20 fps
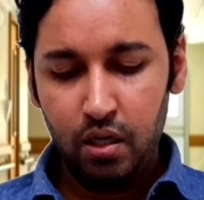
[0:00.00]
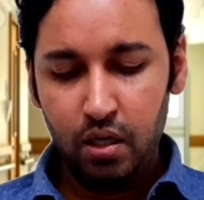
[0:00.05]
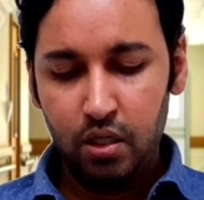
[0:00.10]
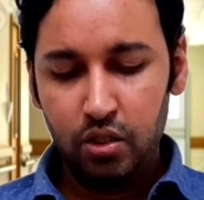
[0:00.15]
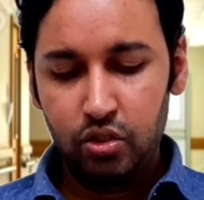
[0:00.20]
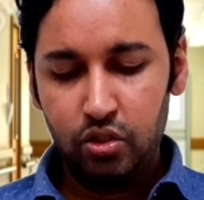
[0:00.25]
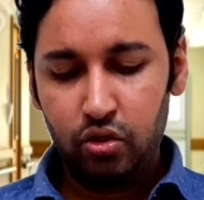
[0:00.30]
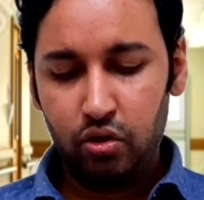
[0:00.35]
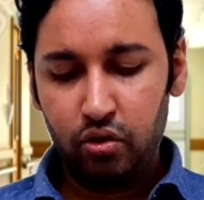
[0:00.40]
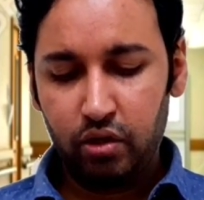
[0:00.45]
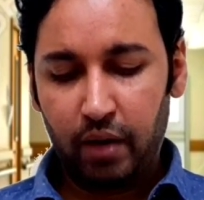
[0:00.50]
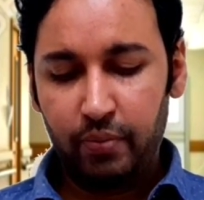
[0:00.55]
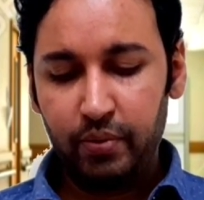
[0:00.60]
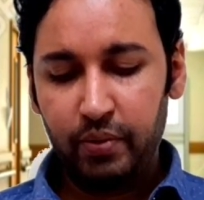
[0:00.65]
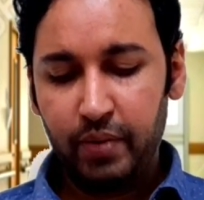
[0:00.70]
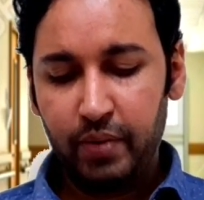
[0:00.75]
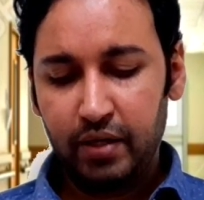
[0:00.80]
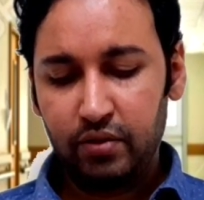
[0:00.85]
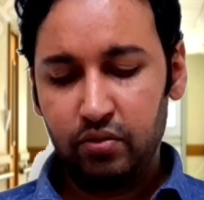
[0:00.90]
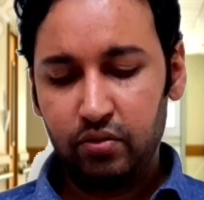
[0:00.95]
So coming
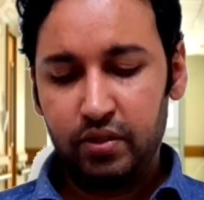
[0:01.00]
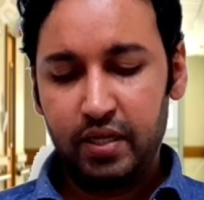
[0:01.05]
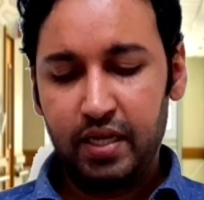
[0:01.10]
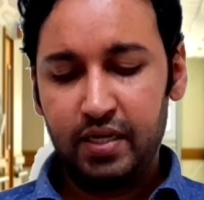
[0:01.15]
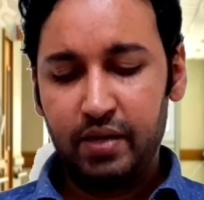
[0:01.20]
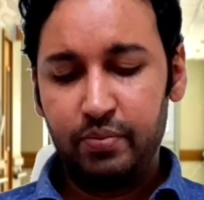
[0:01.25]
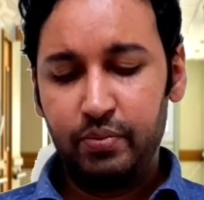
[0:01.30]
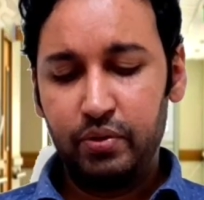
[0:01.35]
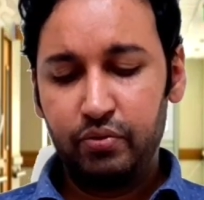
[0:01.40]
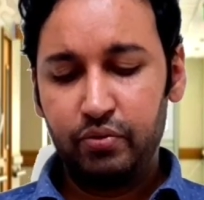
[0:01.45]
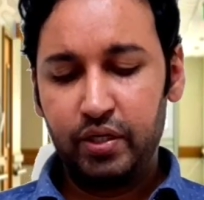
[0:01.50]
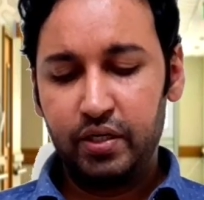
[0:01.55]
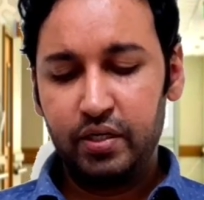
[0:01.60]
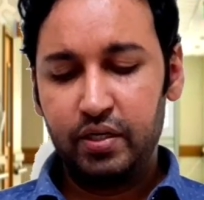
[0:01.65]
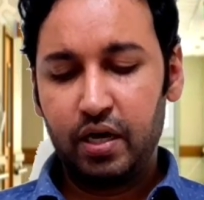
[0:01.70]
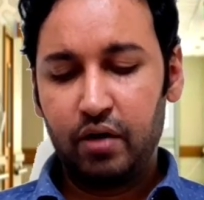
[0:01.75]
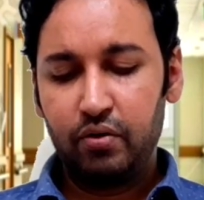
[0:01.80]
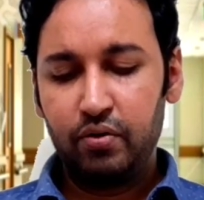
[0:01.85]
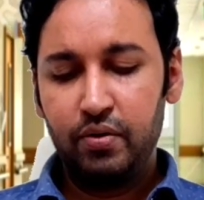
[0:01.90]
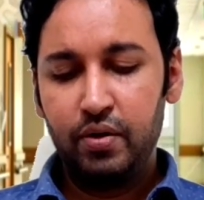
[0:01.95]
back to the text, let me read it
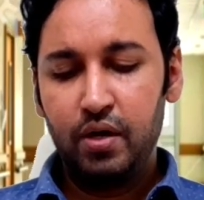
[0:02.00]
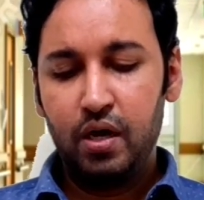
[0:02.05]
out.